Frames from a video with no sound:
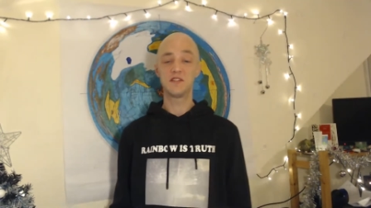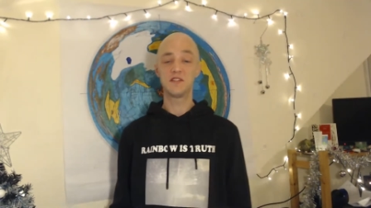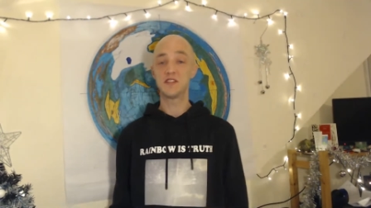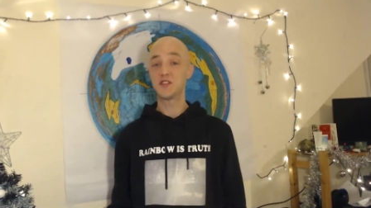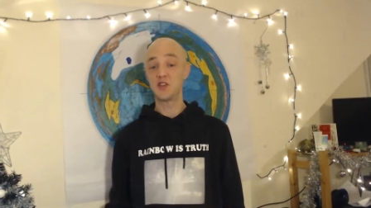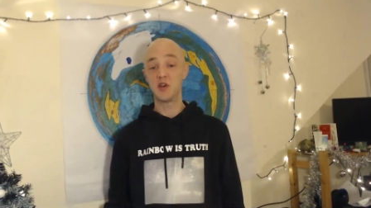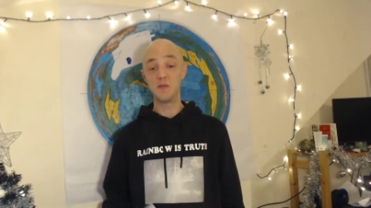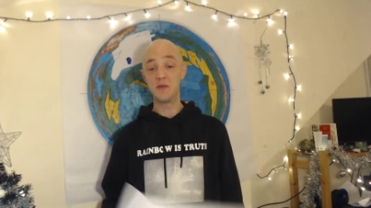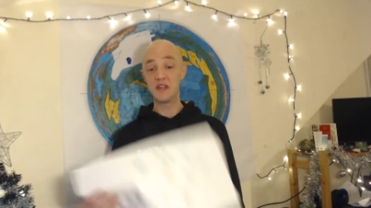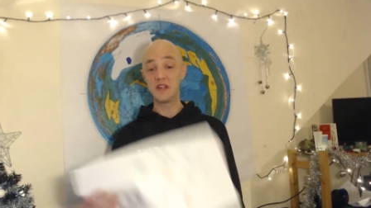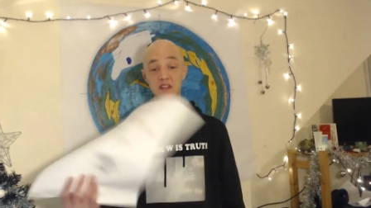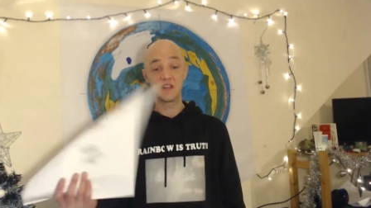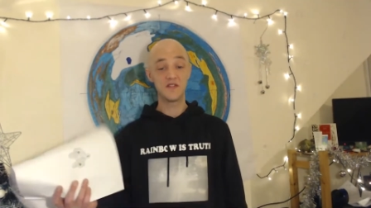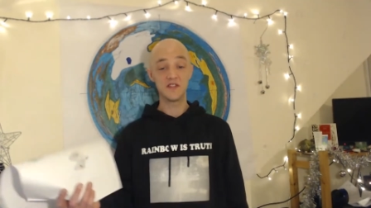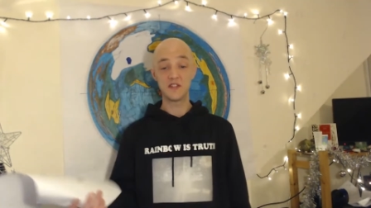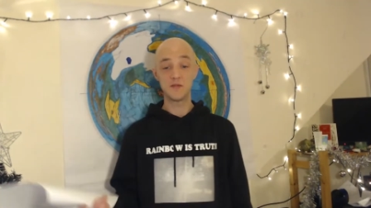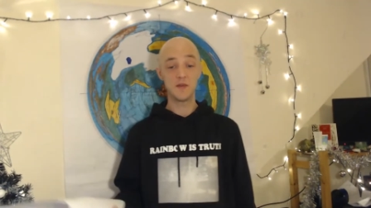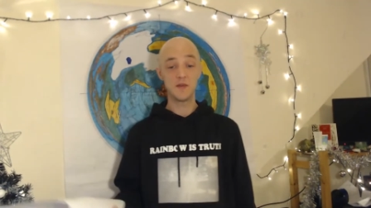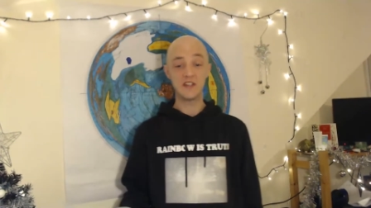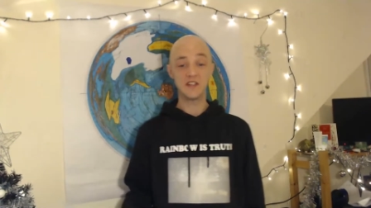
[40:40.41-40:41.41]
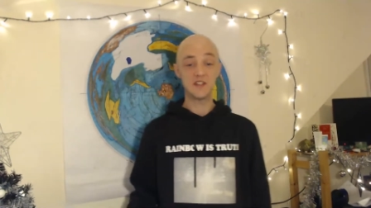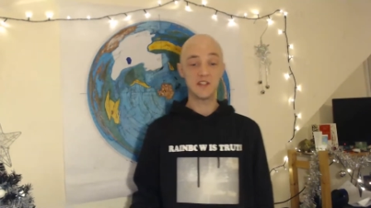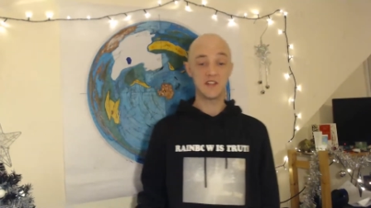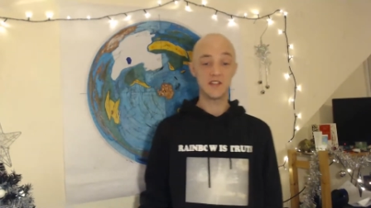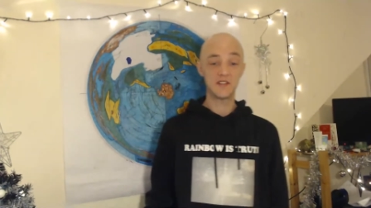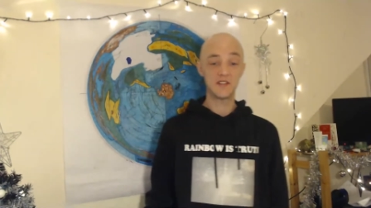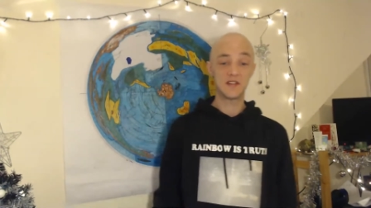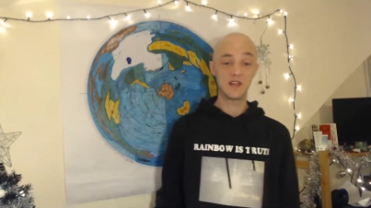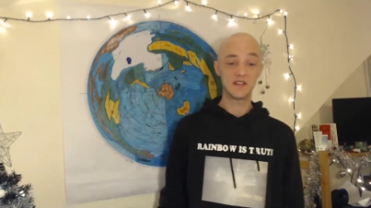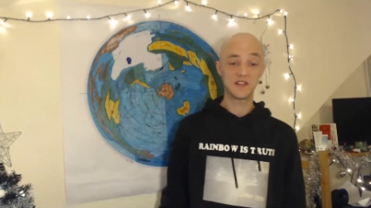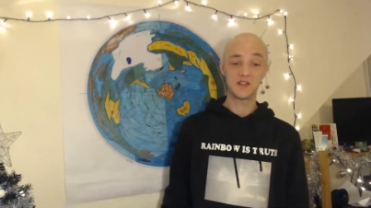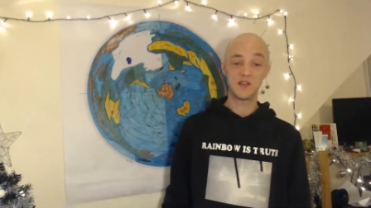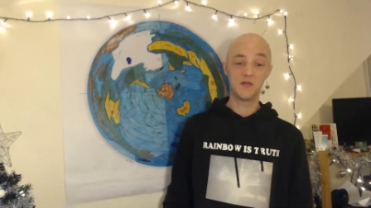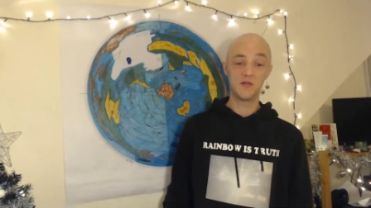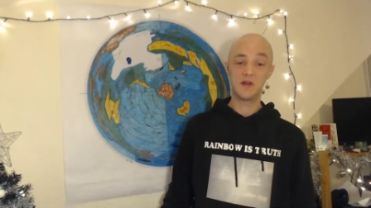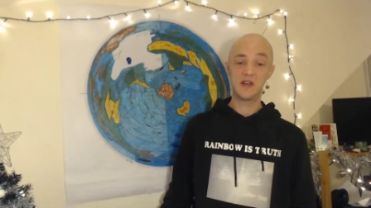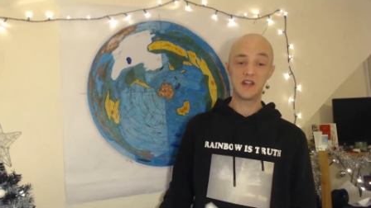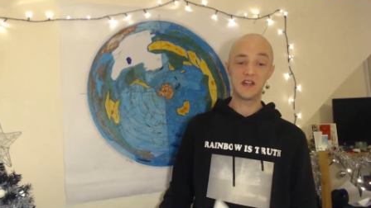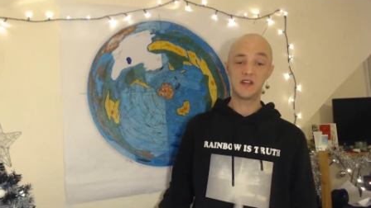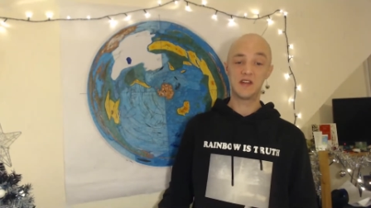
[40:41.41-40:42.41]
There's so many different species. That's so
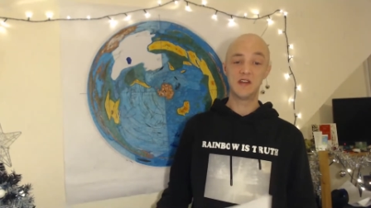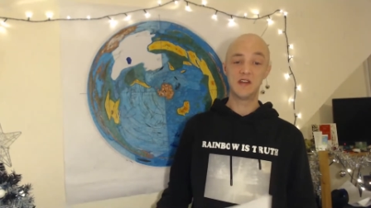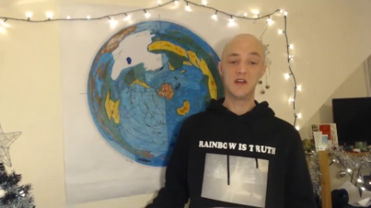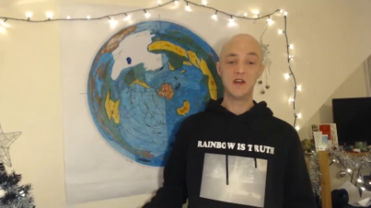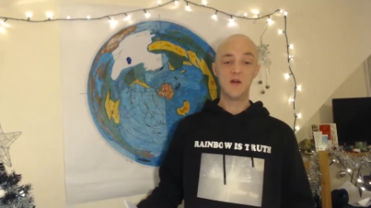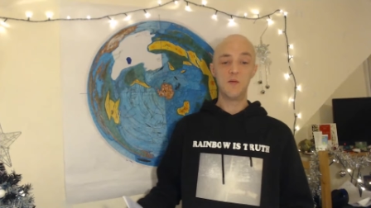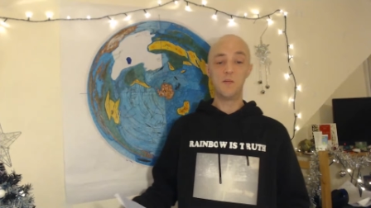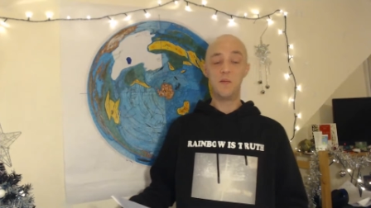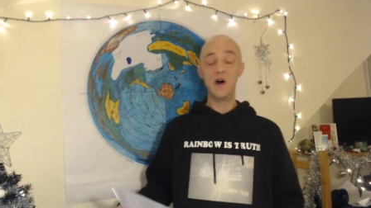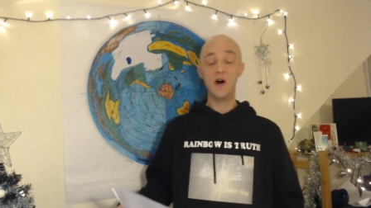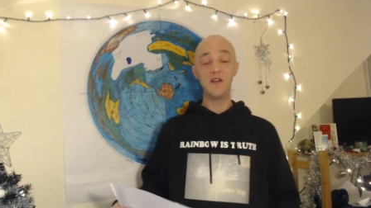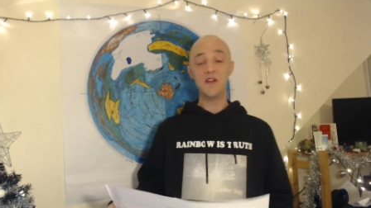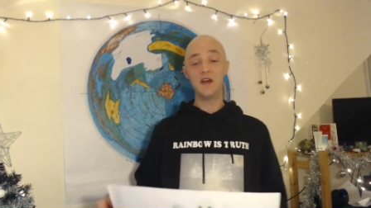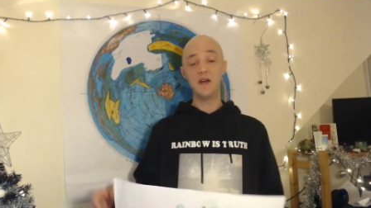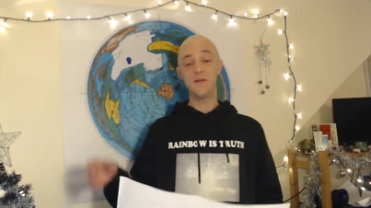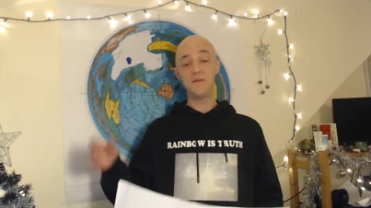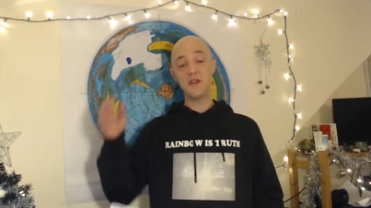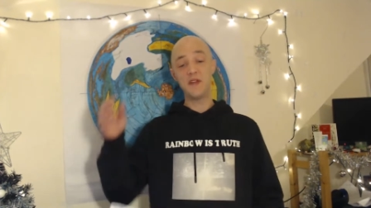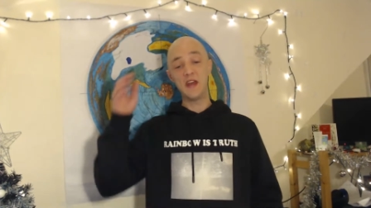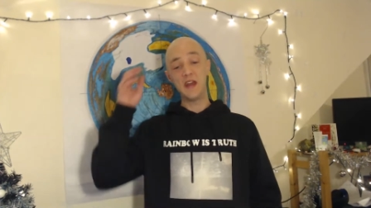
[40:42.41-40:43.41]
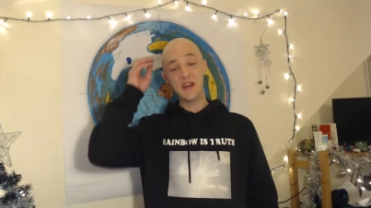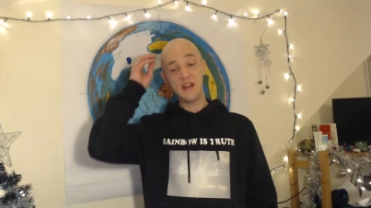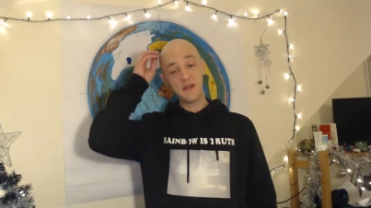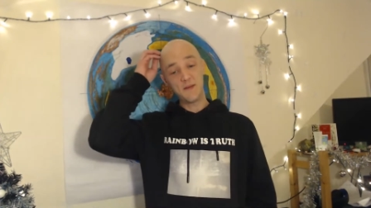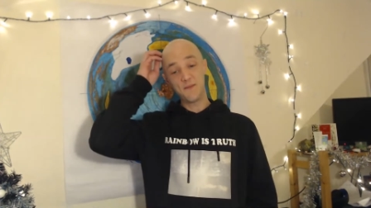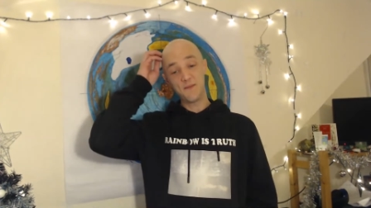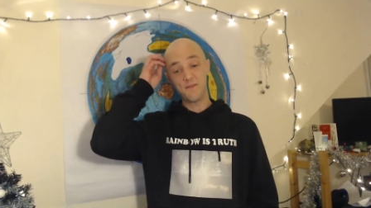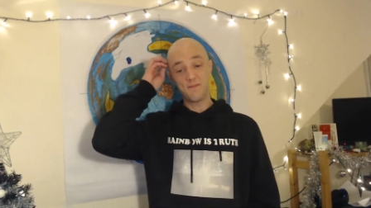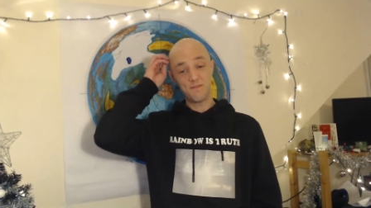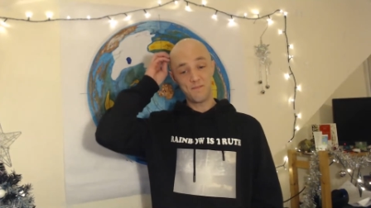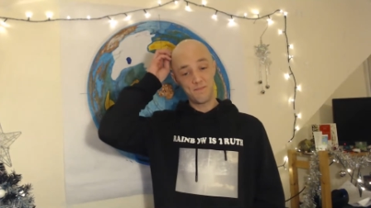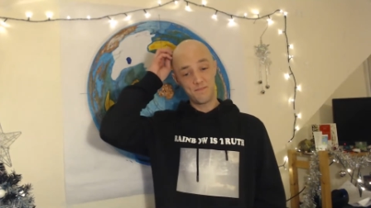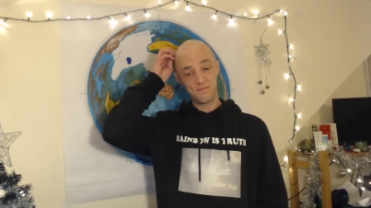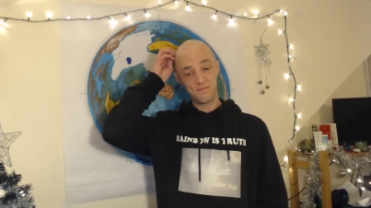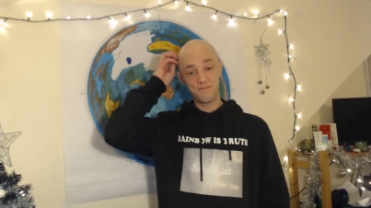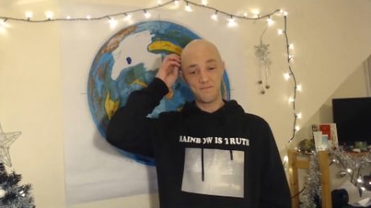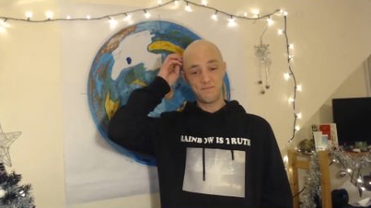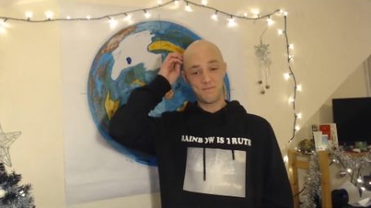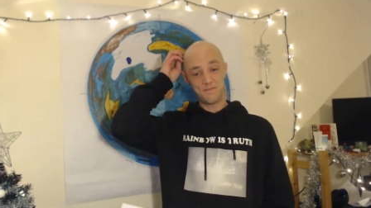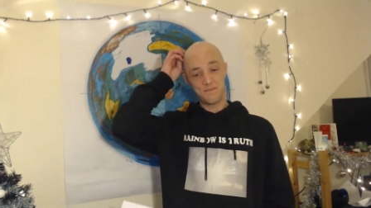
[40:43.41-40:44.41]
many, but
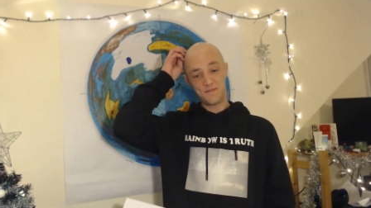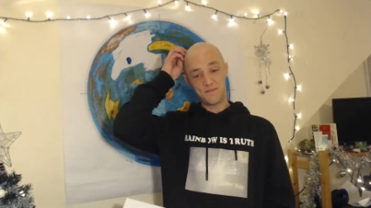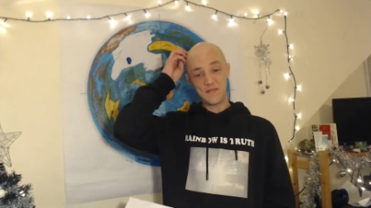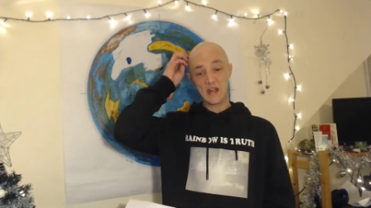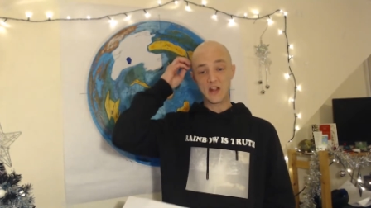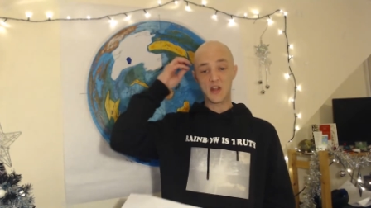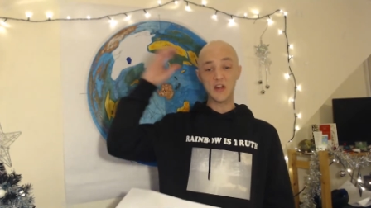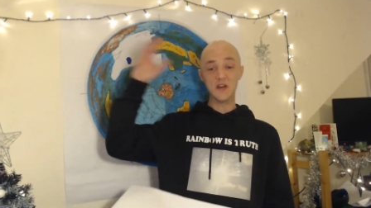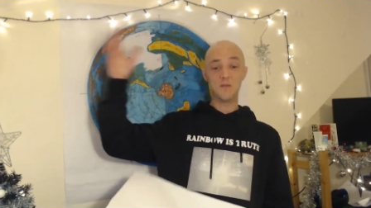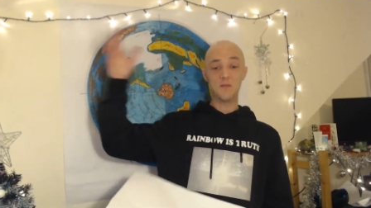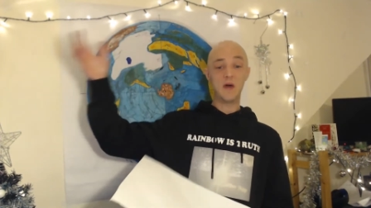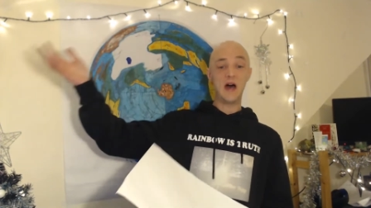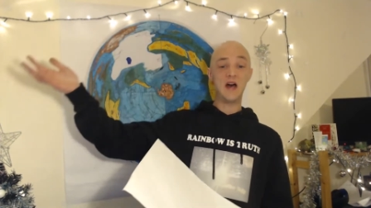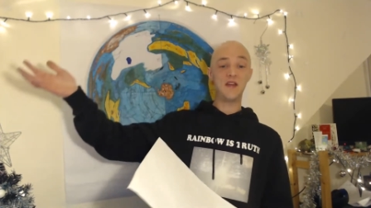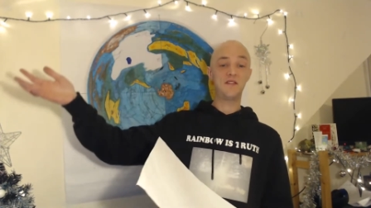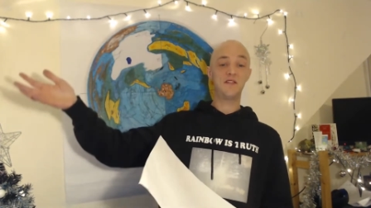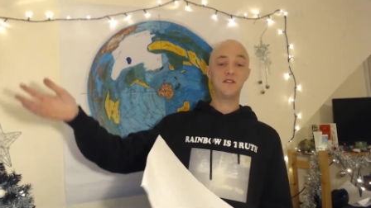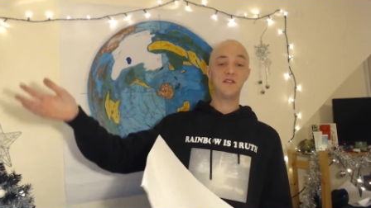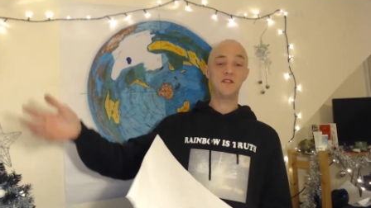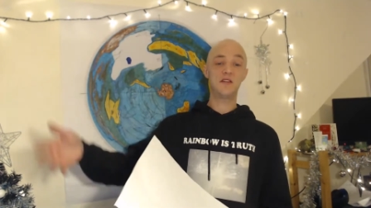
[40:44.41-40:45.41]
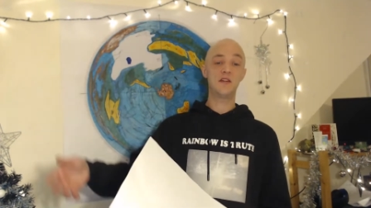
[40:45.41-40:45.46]
they're good and bad.